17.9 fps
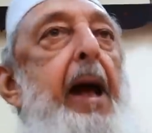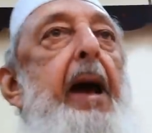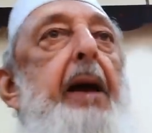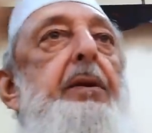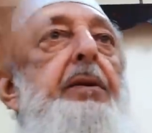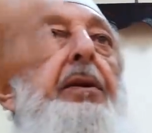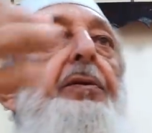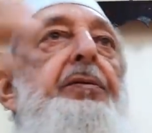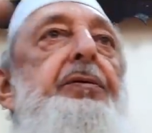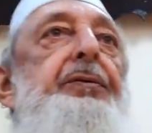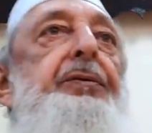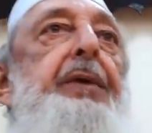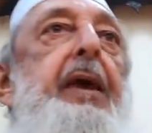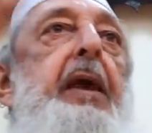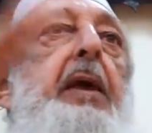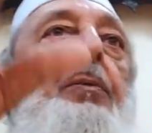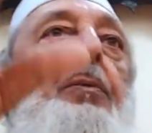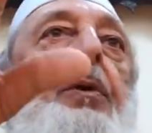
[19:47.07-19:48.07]
And the
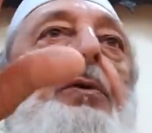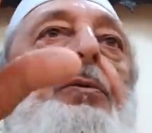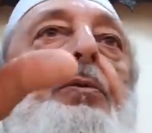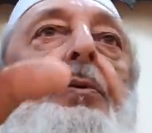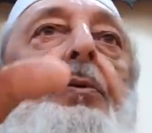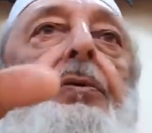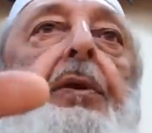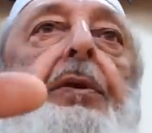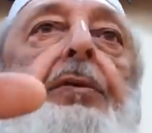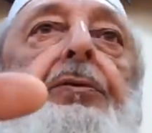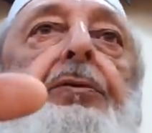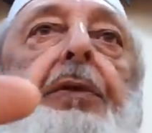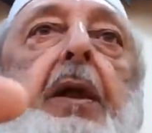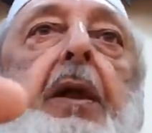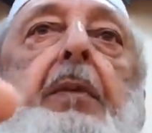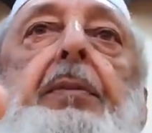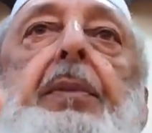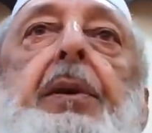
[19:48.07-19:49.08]
state which was
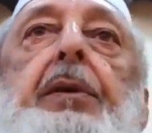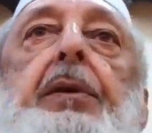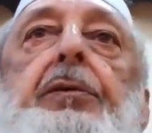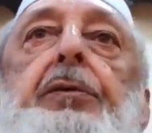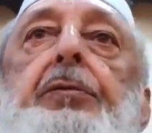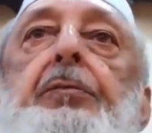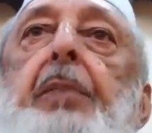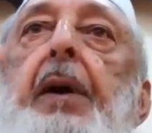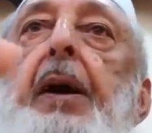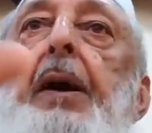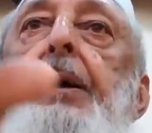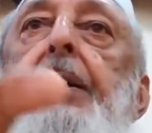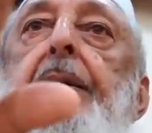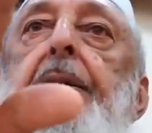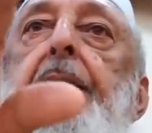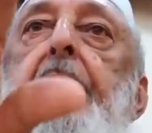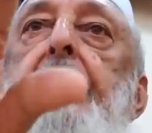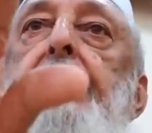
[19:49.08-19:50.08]
established
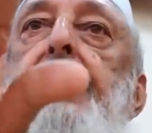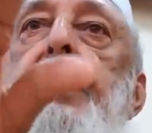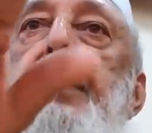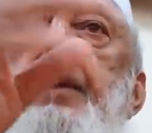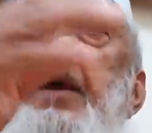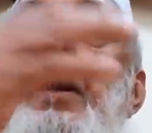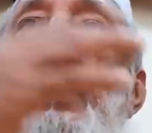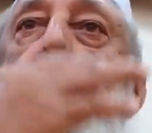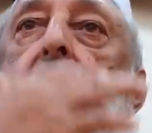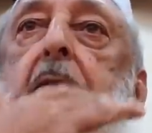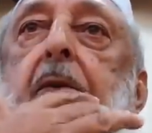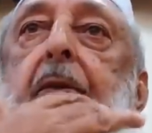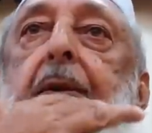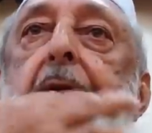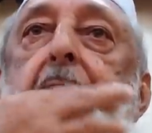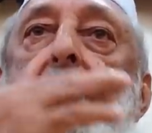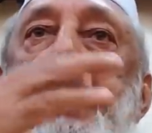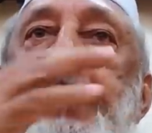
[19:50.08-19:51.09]
by Nabi
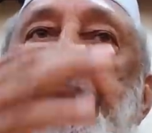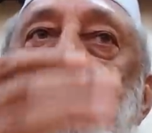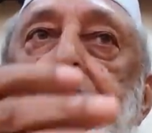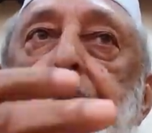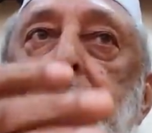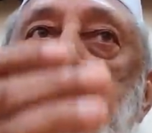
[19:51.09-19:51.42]
Dawood alayhi